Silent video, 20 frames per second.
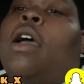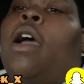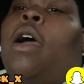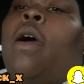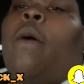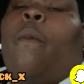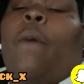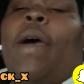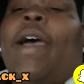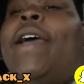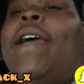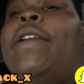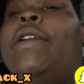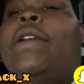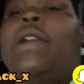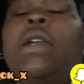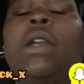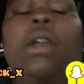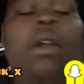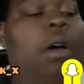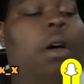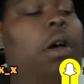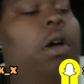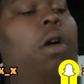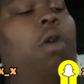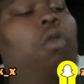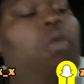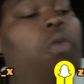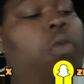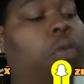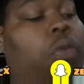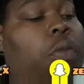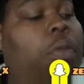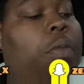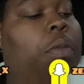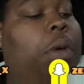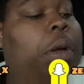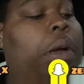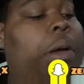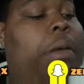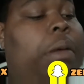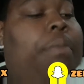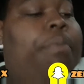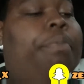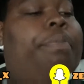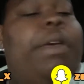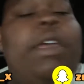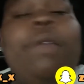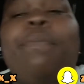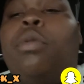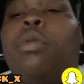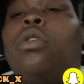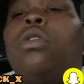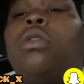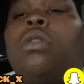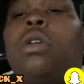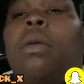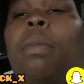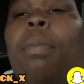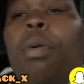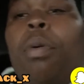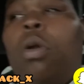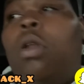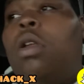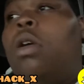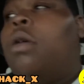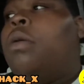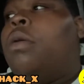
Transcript: waiting on people to pull up.